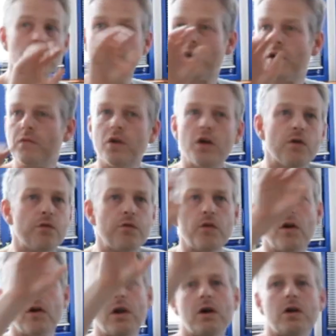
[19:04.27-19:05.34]
you can
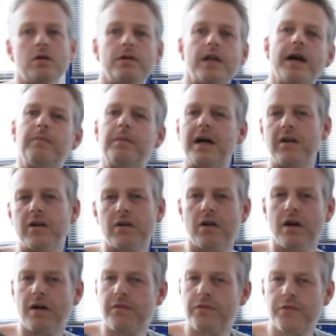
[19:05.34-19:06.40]
follow that
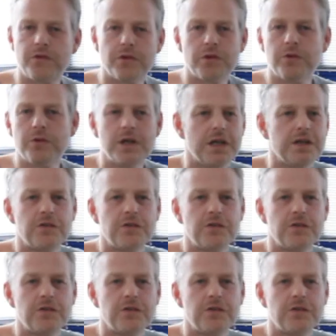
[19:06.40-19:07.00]
paragraph through